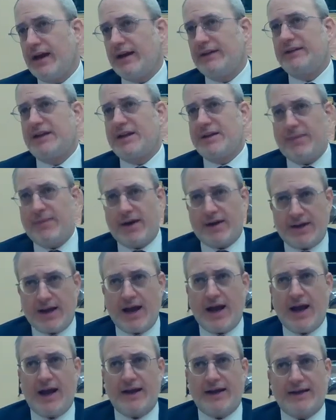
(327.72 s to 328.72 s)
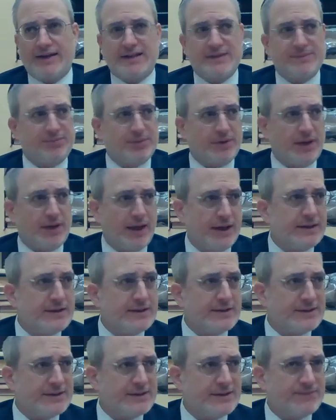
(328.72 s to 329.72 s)
And the Gemara
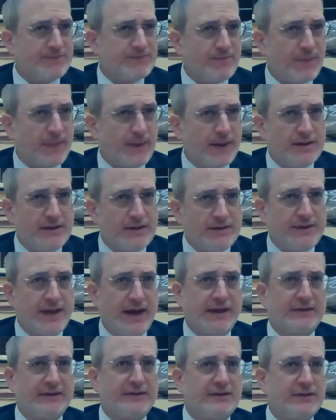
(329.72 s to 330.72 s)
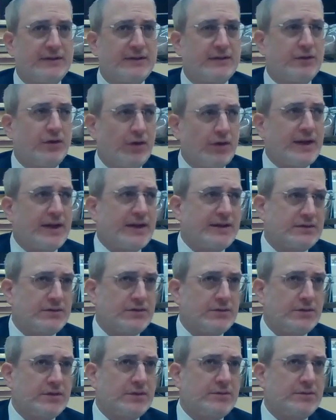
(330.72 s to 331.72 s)
explains that lo
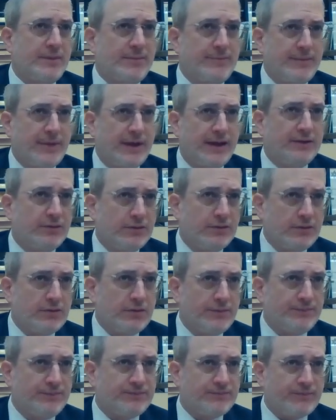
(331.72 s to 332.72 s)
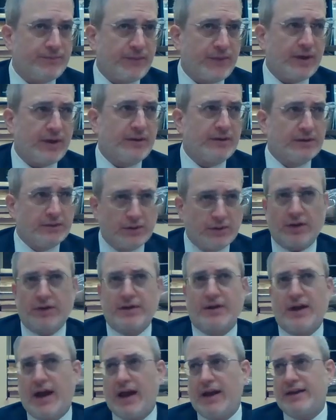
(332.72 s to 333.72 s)
yasuru mimenu,
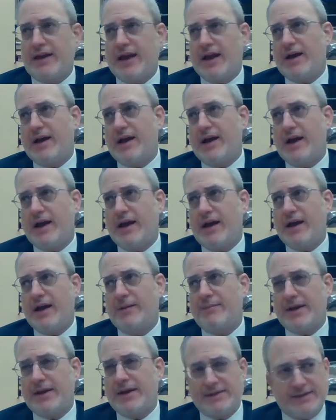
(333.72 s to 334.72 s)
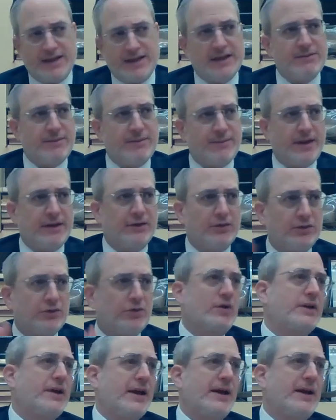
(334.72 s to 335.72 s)
look, hamasir mimenu
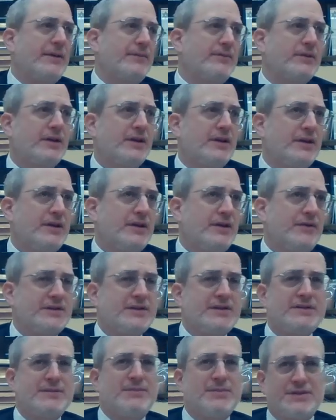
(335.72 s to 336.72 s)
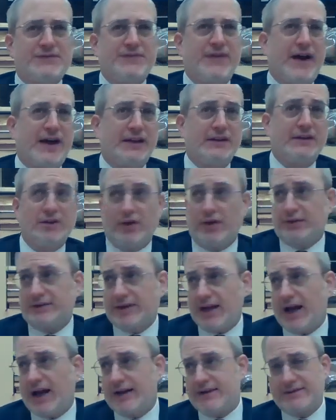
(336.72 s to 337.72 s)
lokeh. This is a mizvah lo
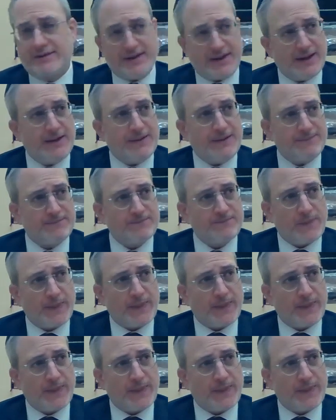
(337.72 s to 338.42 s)
ta'aseh,